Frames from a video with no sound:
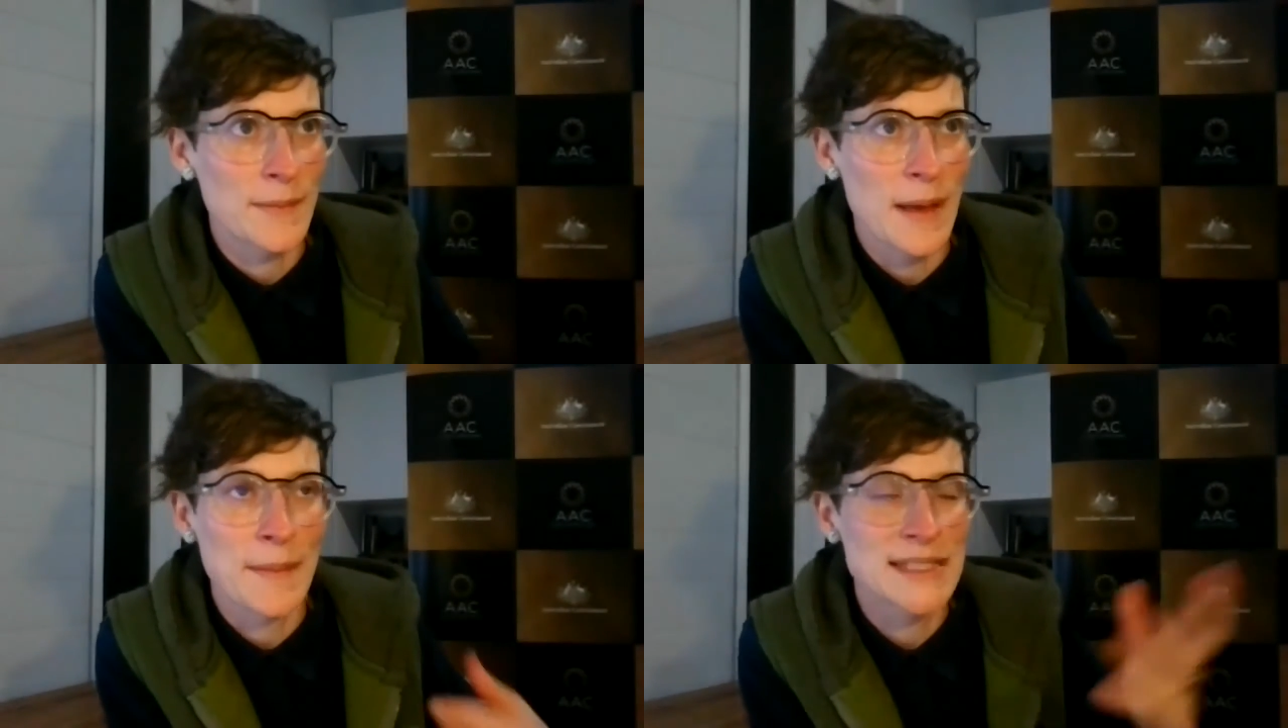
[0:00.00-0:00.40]

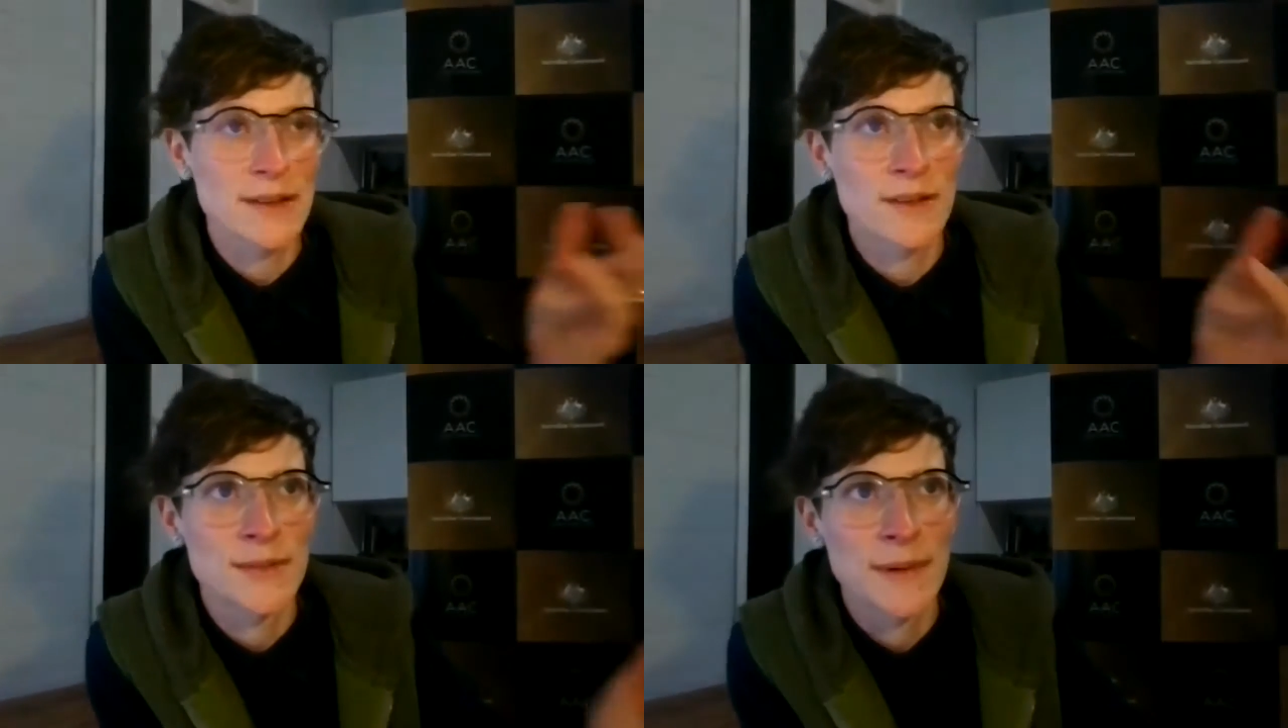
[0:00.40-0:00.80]

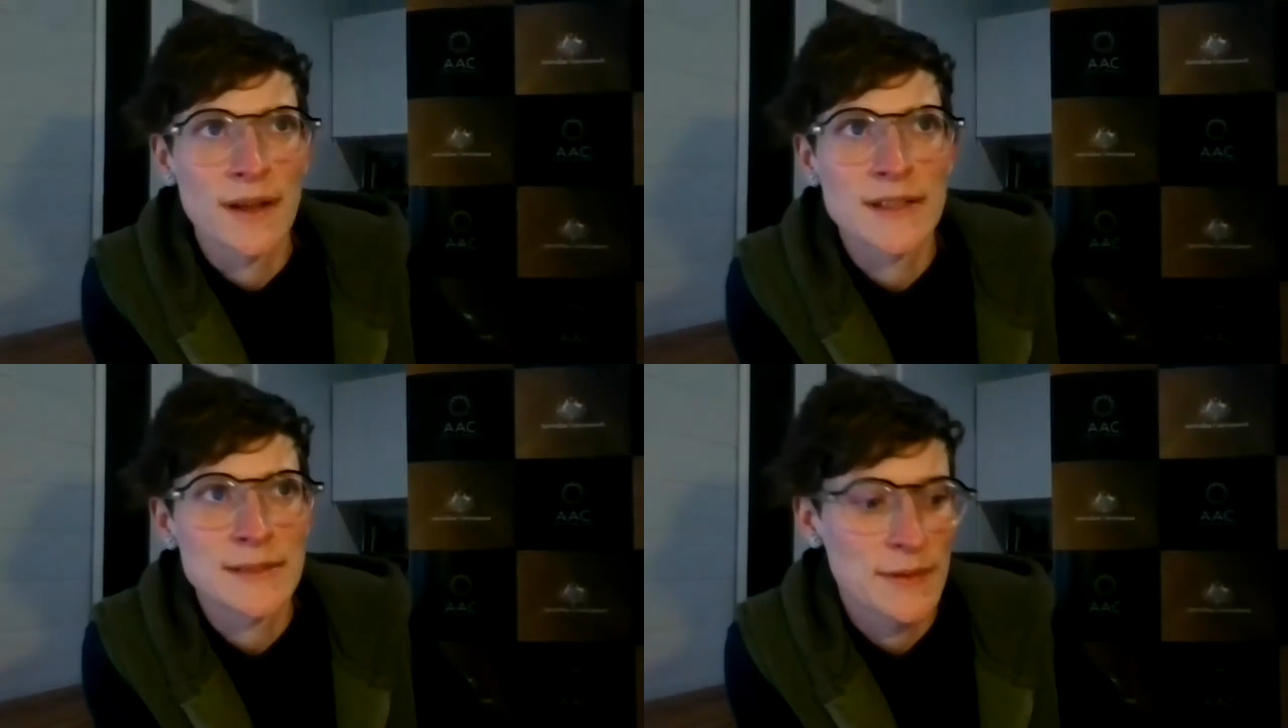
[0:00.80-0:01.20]
amazing
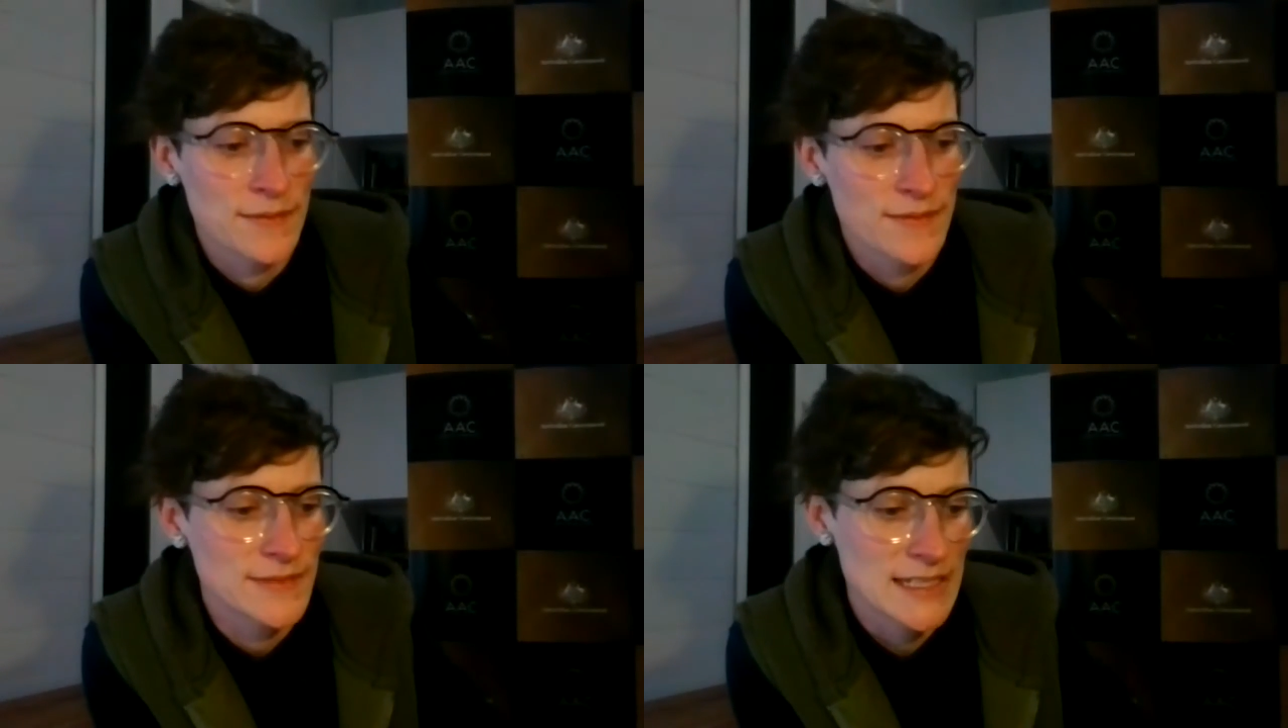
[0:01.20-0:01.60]
entrepreneurs
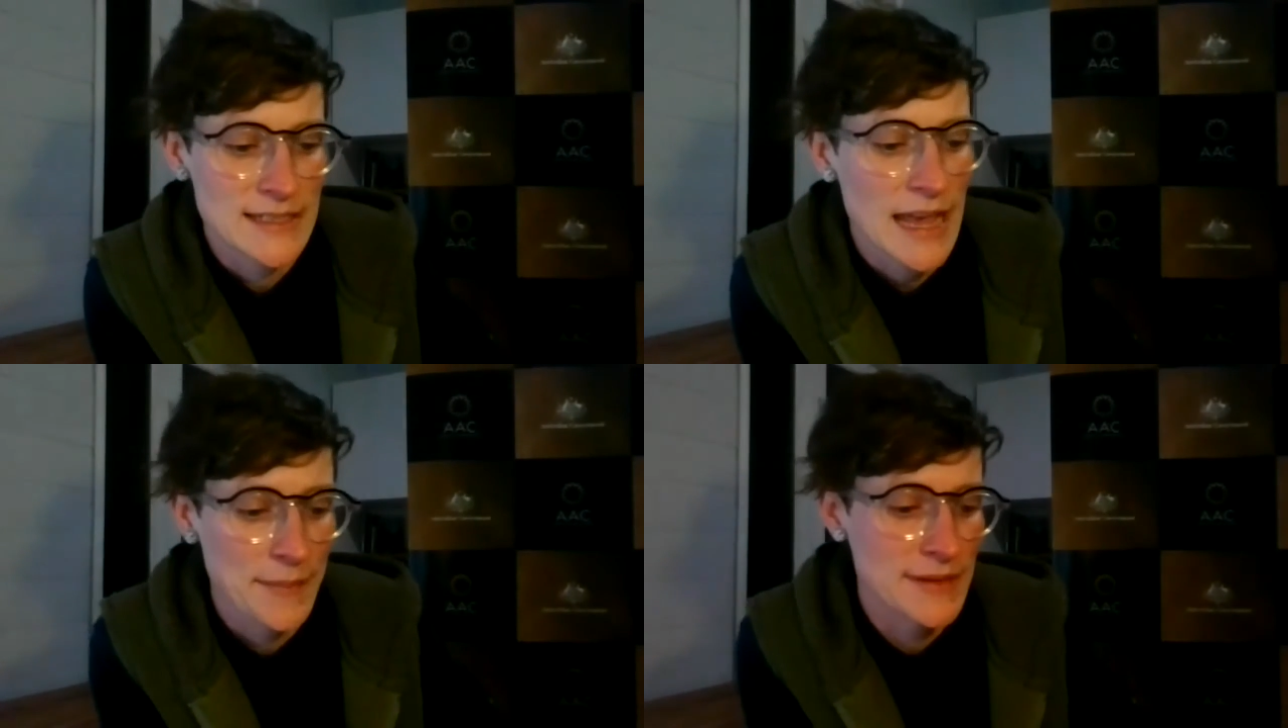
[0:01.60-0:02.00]
we've
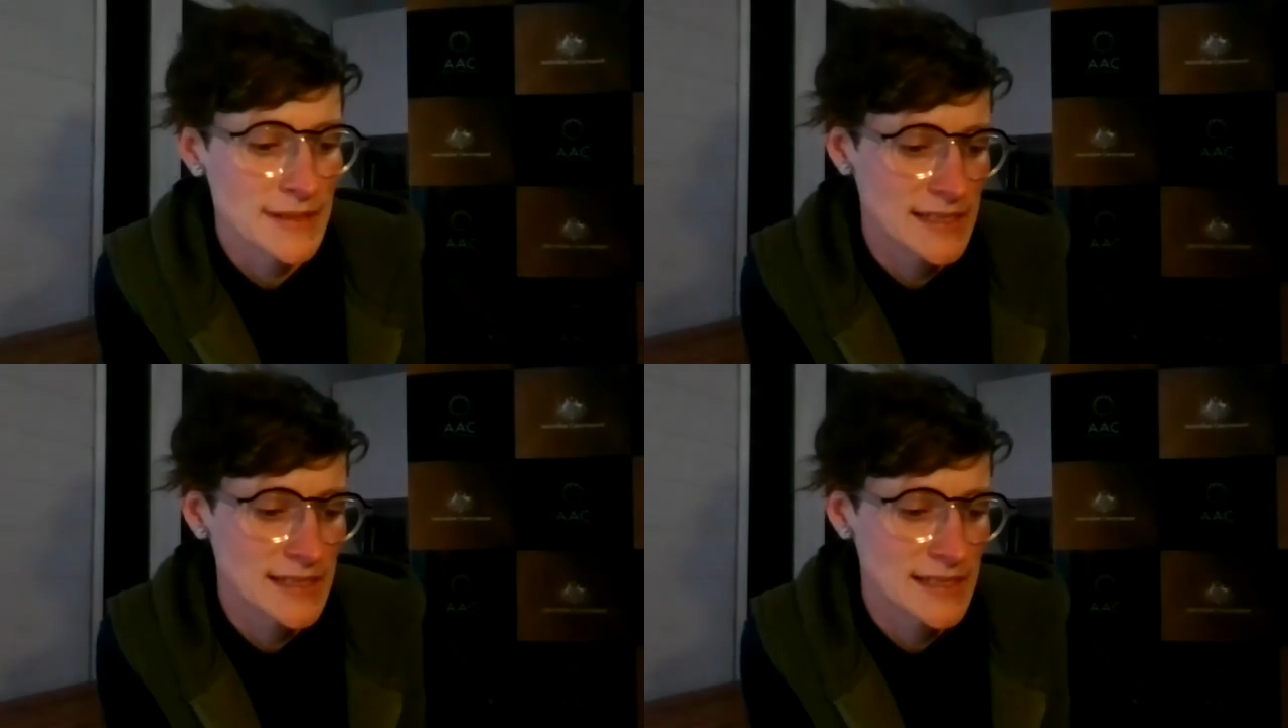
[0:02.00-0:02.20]
just happened